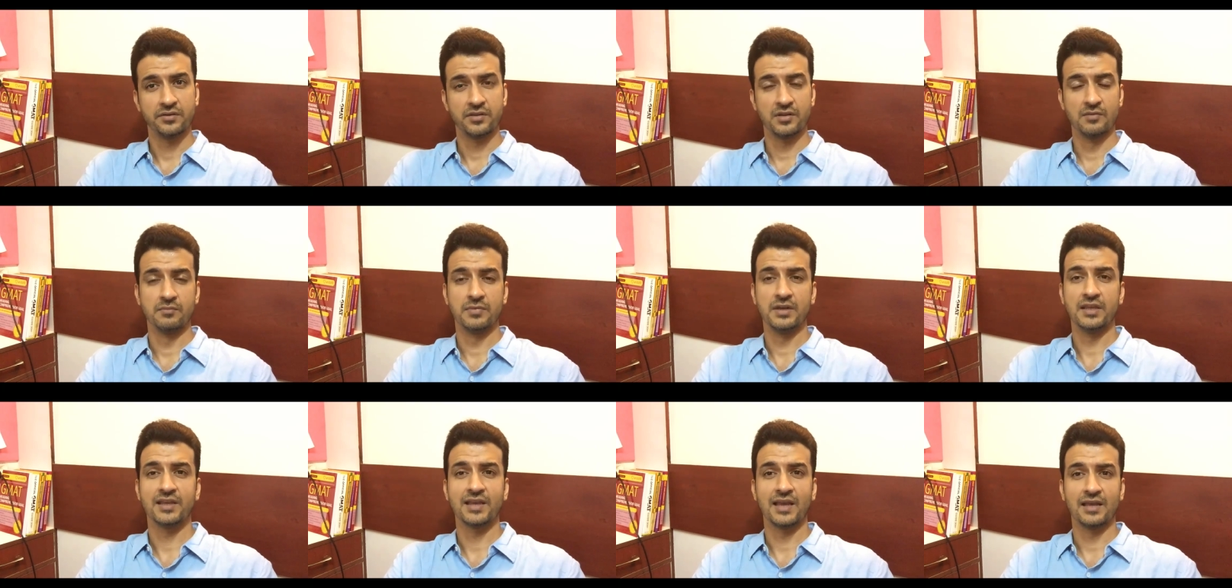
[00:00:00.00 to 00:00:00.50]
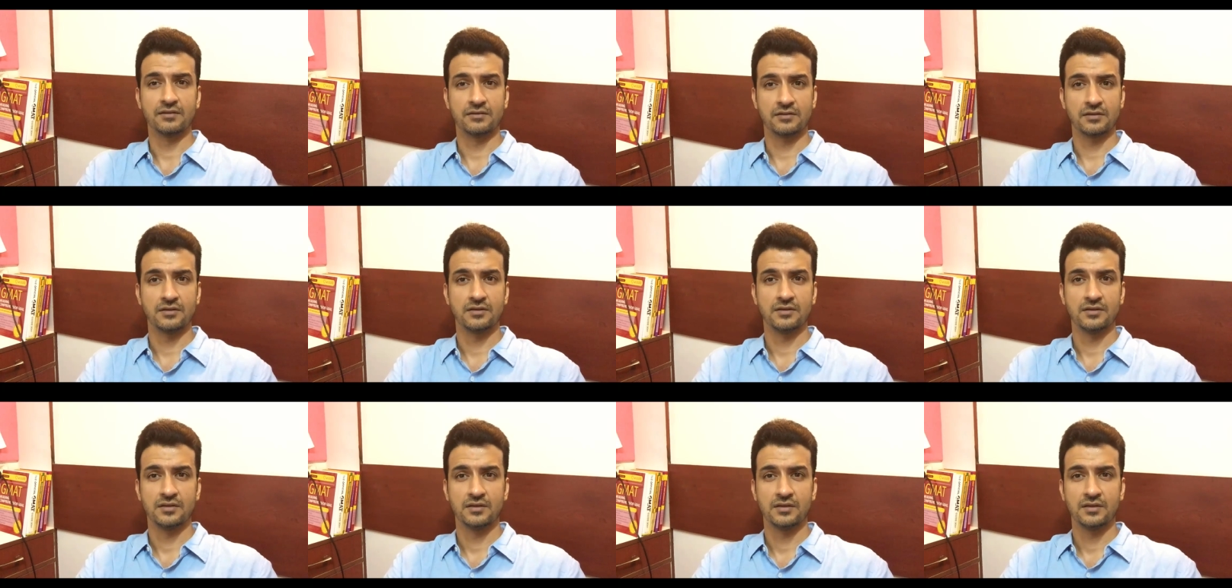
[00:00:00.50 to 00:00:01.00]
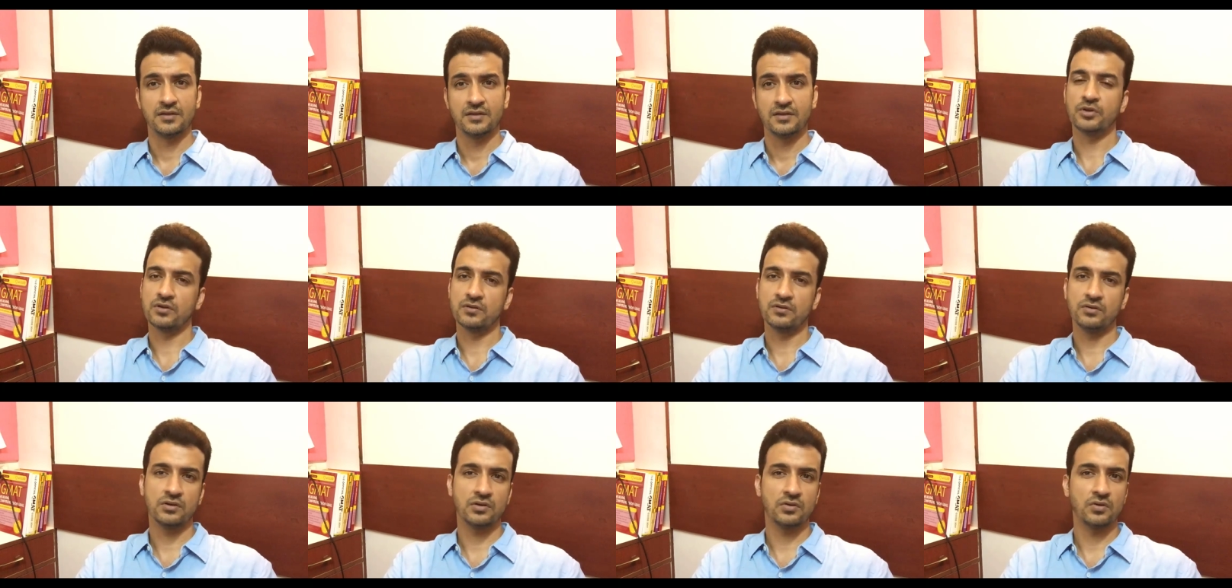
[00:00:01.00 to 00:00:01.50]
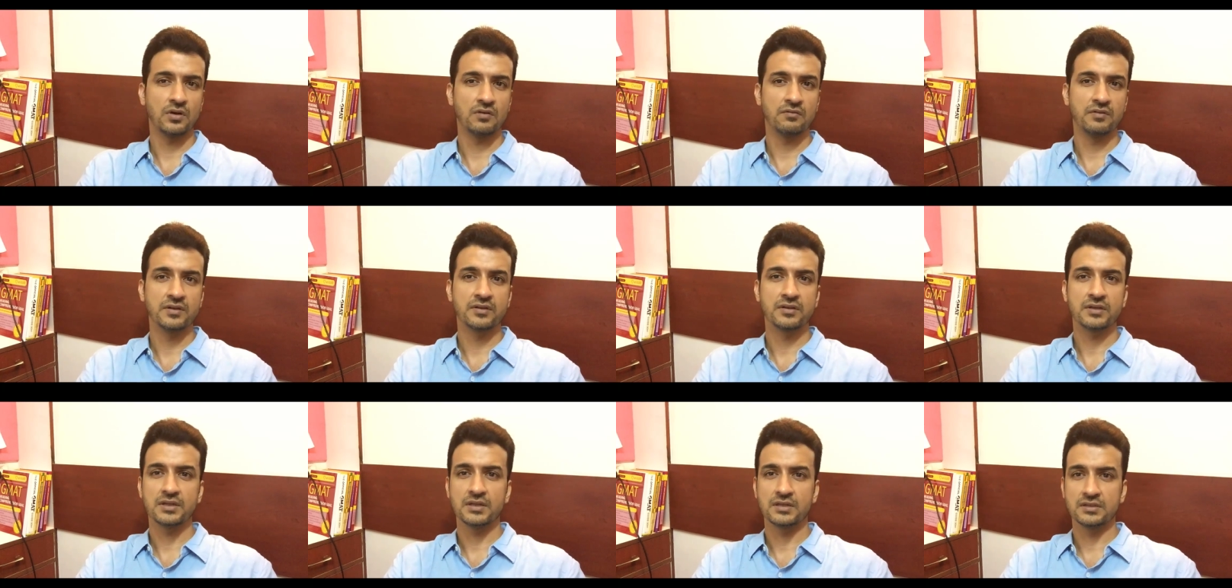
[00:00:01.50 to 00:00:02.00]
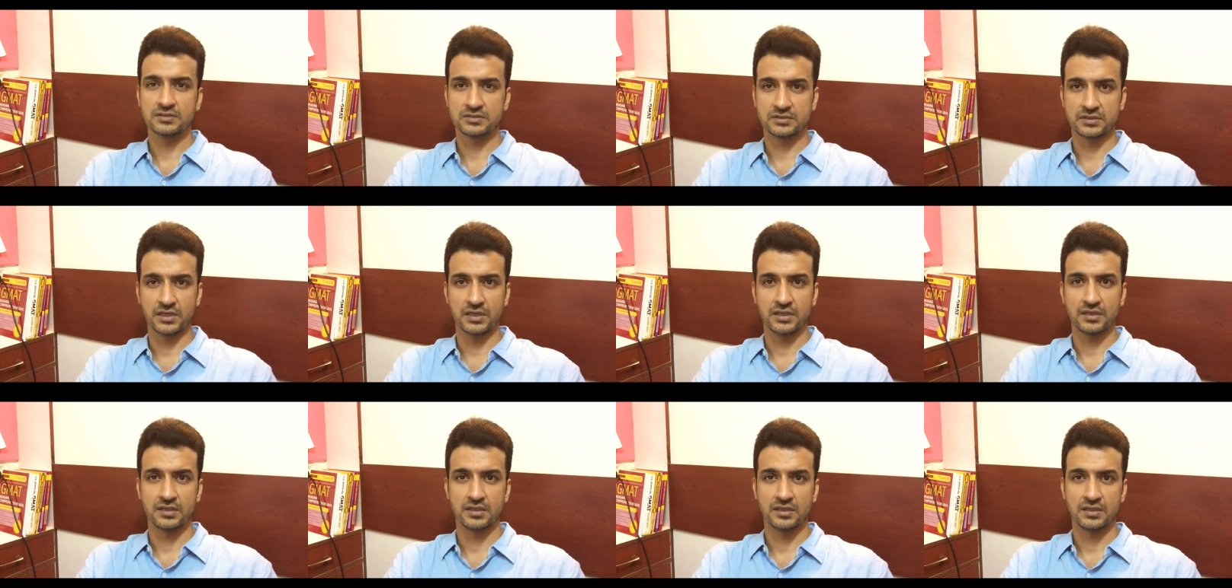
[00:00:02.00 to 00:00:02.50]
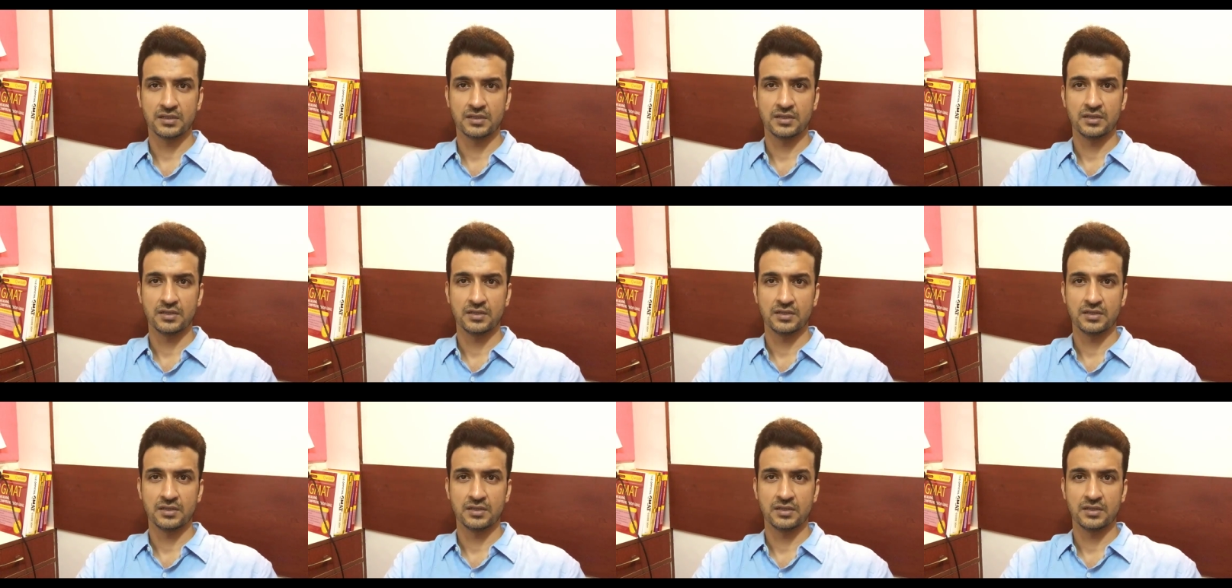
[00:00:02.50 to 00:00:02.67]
simply cancel, because you can always reinstate.